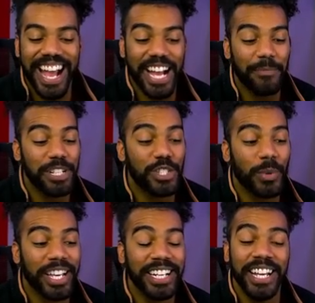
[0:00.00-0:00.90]
And
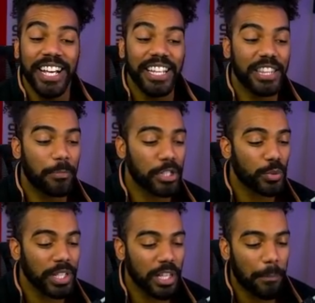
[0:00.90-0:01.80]
between
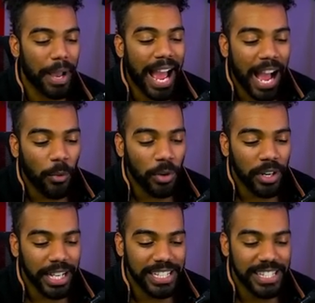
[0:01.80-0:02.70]
between the
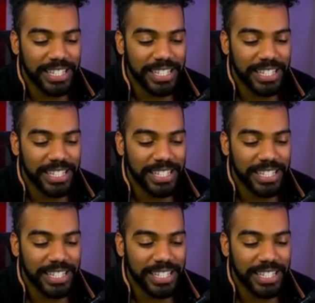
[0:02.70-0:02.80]
power and